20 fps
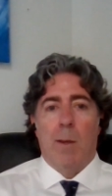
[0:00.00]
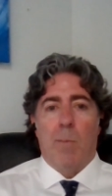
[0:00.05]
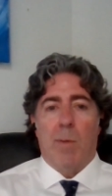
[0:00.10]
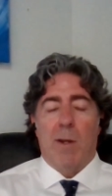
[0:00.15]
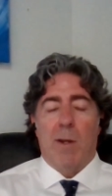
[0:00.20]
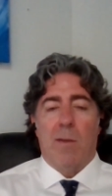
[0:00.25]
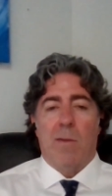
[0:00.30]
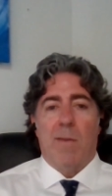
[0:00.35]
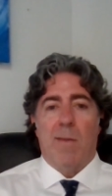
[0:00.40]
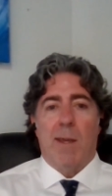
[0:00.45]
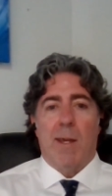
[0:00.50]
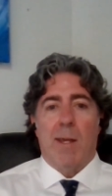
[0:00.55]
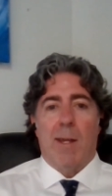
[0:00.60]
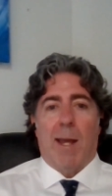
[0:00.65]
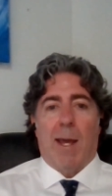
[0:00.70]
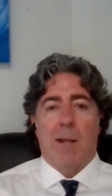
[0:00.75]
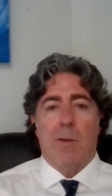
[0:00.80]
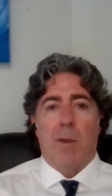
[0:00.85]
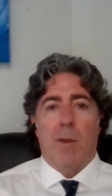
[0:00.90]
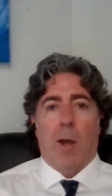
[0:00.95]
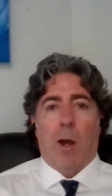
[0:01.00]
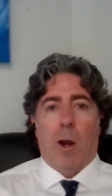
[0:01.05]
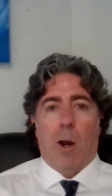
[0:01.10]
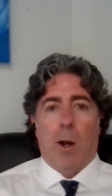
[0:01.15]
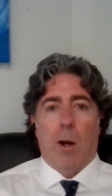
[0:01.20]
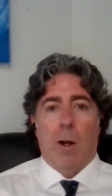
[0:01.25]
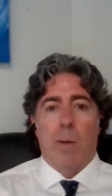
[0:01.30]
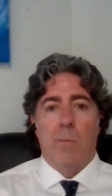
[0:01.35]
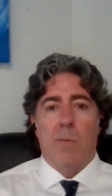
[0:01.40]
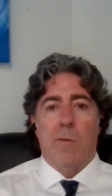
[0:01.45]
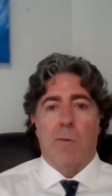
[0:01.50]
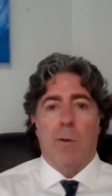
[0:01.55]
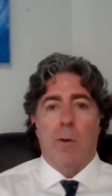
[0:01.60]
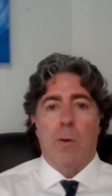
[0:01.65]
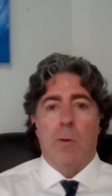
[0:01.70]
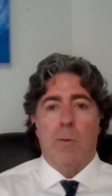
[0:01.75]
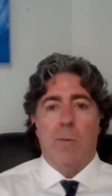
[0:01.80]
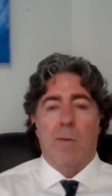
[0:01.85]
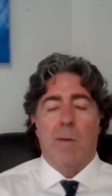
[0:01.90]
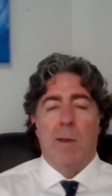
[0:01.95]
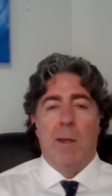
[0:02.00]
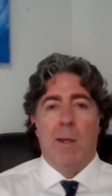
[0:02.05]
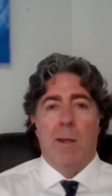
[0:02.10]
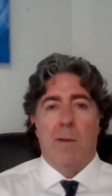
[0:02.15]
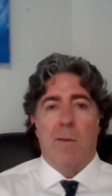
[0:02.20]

but instead actually harms those